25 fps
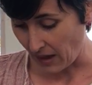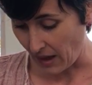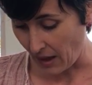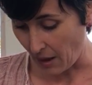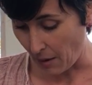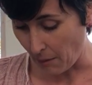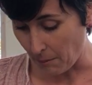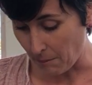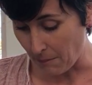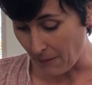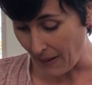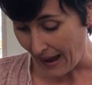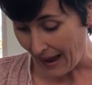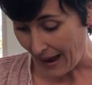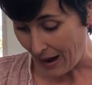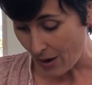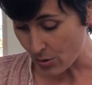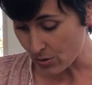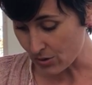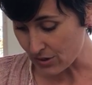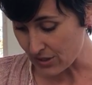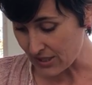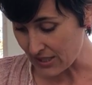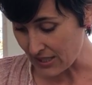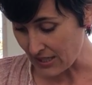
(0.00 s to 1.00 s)

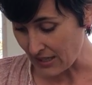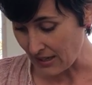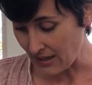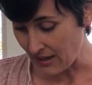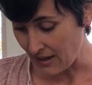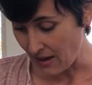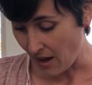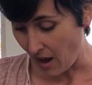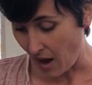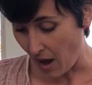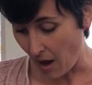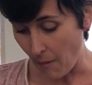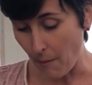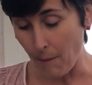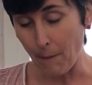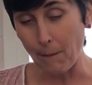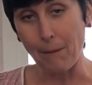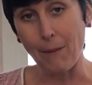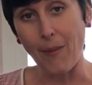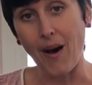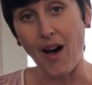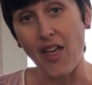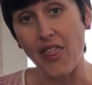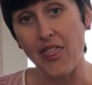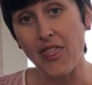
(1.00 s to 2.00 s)
about a
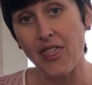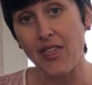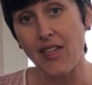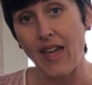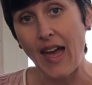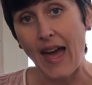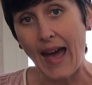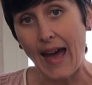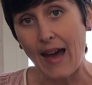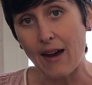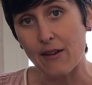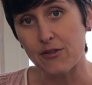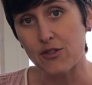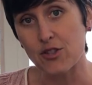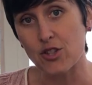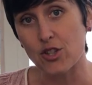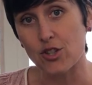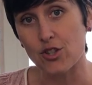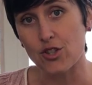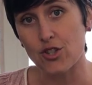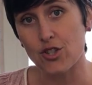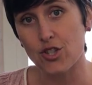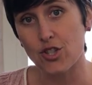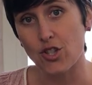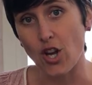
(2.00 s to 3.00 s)
month
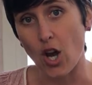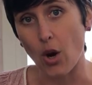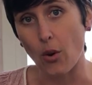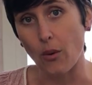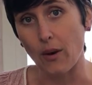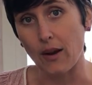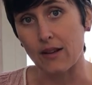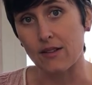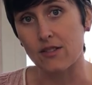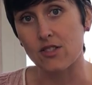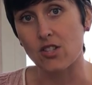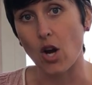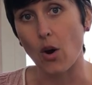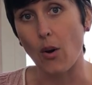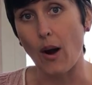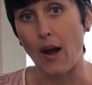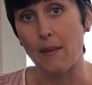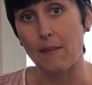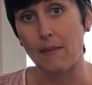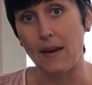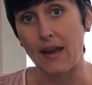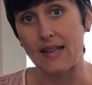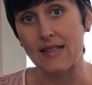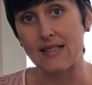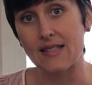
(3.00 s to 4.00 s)
after sowing. So I
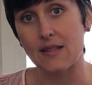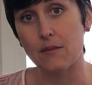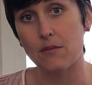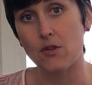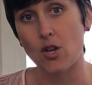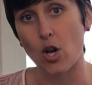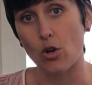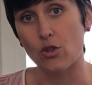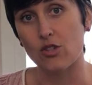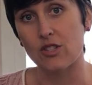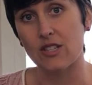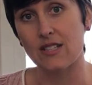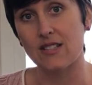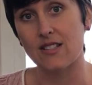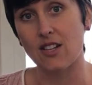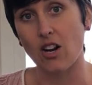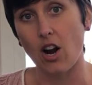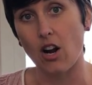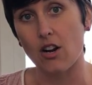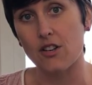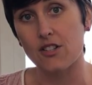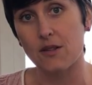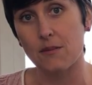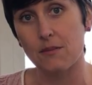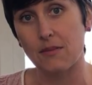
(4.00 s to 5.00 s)
made some notes because there
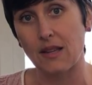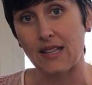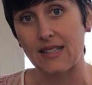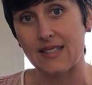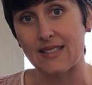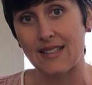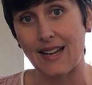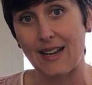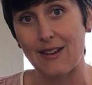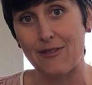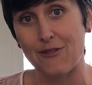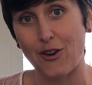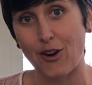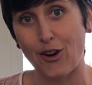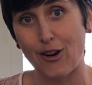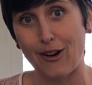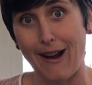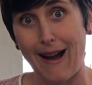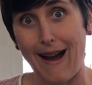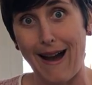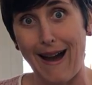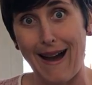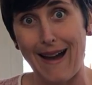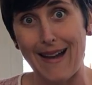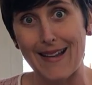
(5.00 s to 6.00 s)
are some things that I
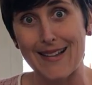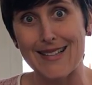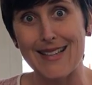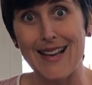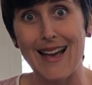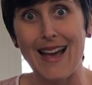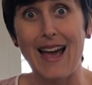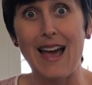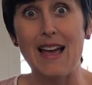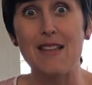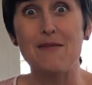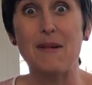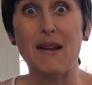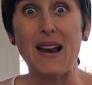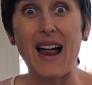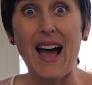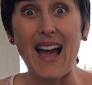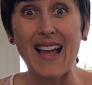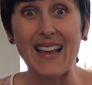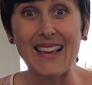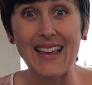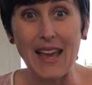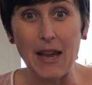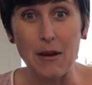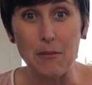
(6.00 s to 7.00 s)
forgot, but
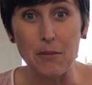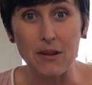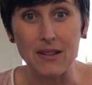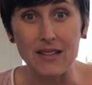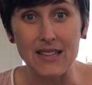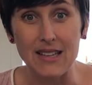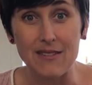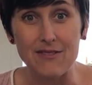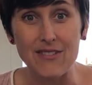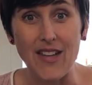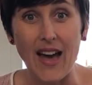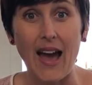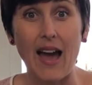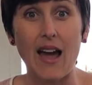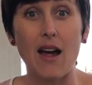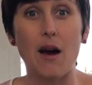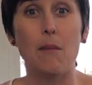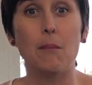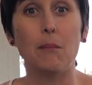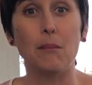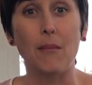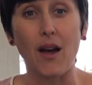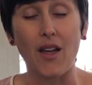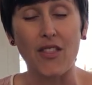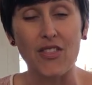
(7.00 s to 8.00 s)
I can't believe that. A
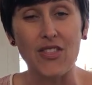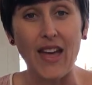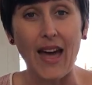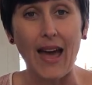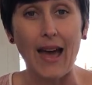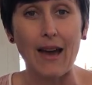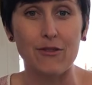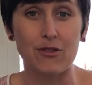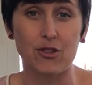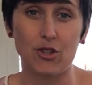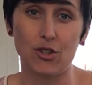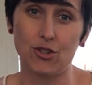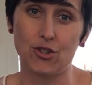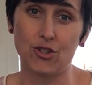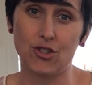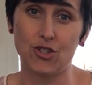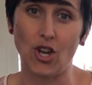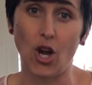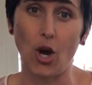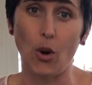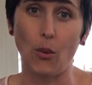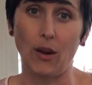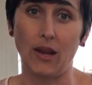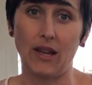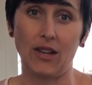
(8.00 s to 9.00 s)
month after
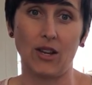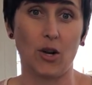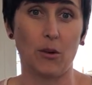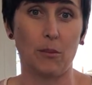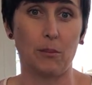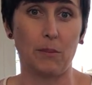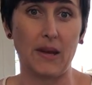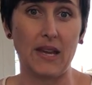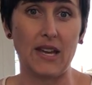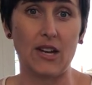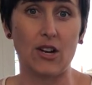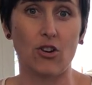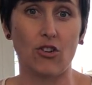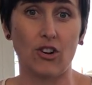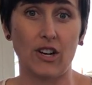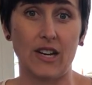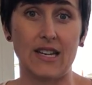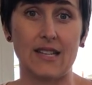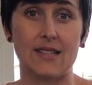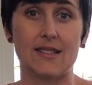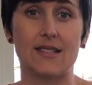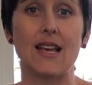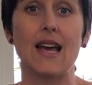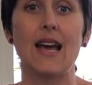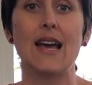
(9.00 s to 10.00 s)
sowing your beet
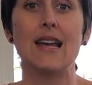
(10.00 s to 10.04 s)
greens.